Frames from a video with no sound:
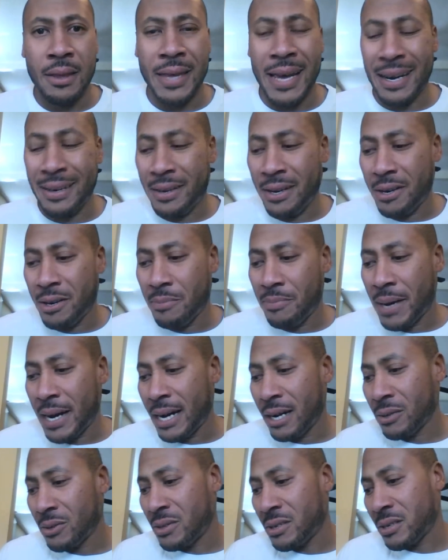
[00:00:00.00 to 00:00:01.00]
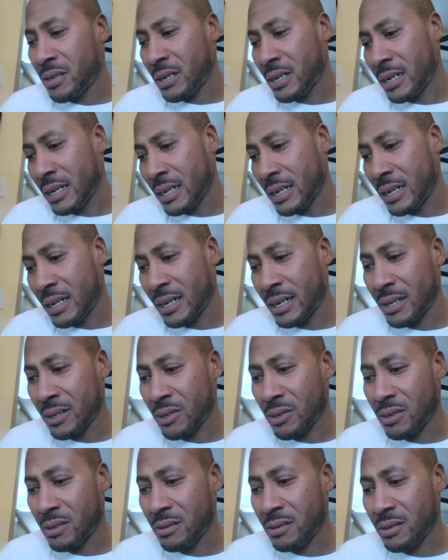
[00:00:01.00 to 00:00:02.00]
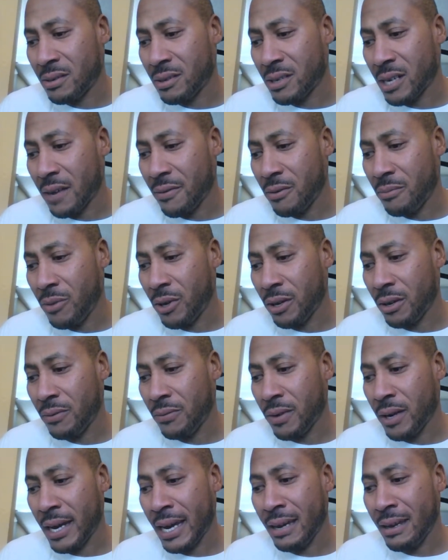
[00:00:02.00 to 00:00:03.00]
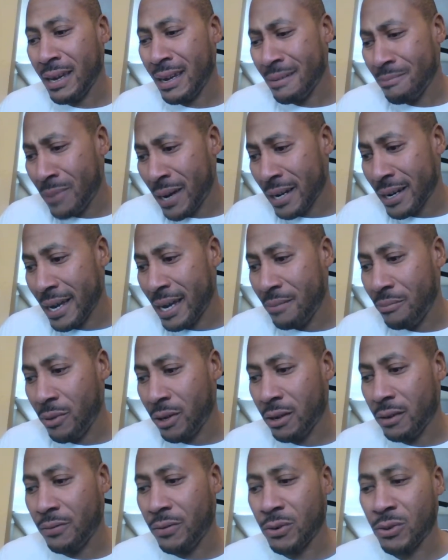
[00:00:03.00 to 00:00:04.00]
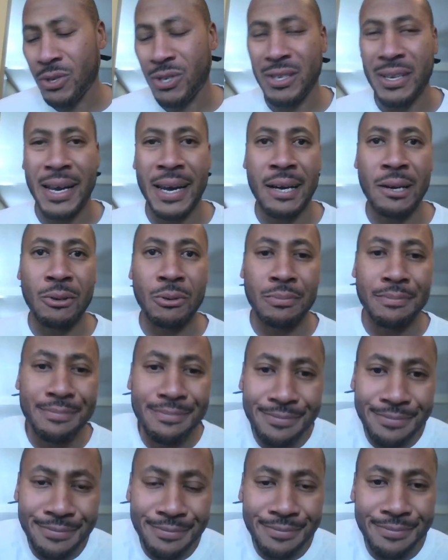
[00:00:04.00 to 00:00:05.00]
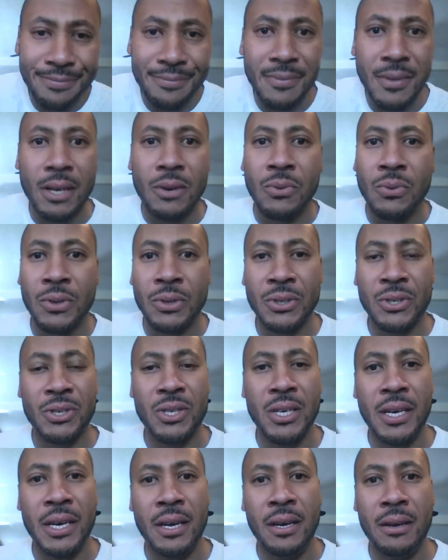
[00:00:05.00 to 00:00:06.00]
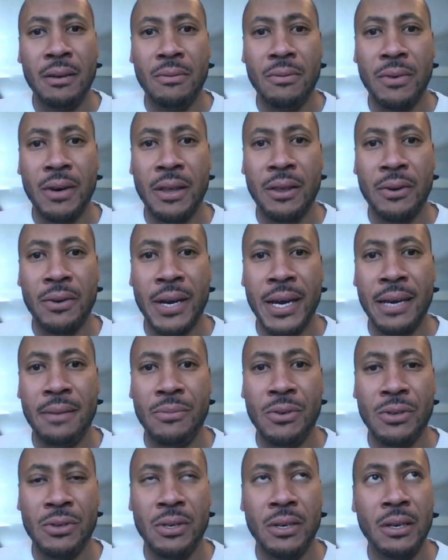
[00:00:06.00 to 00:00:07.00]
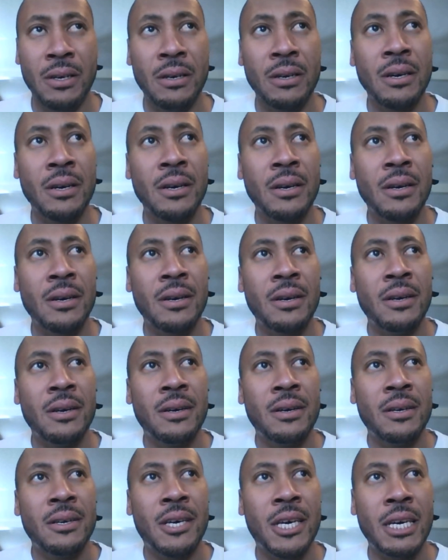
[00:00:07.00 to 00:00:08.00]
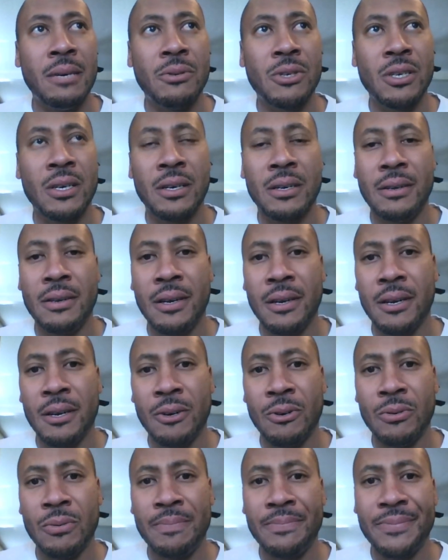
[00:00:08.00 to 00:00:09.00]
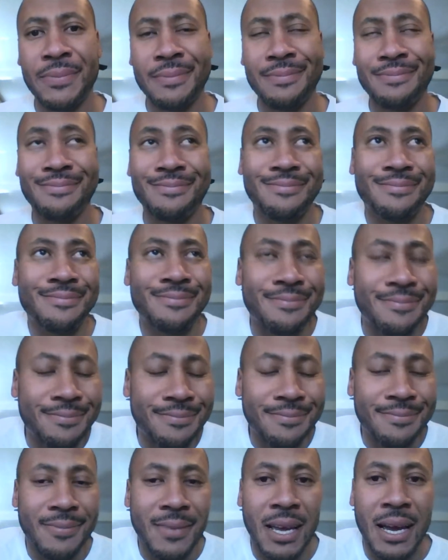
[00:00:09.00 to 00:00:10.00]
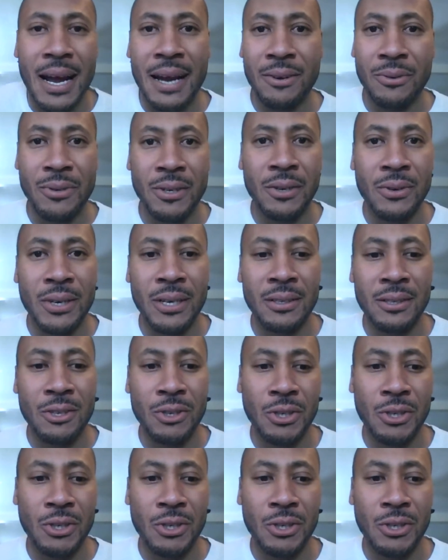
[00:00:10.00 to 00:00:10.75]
That did about 7 million, about 8 million viewers. Now we'll see whether ABC keeps it. You know, I don't know.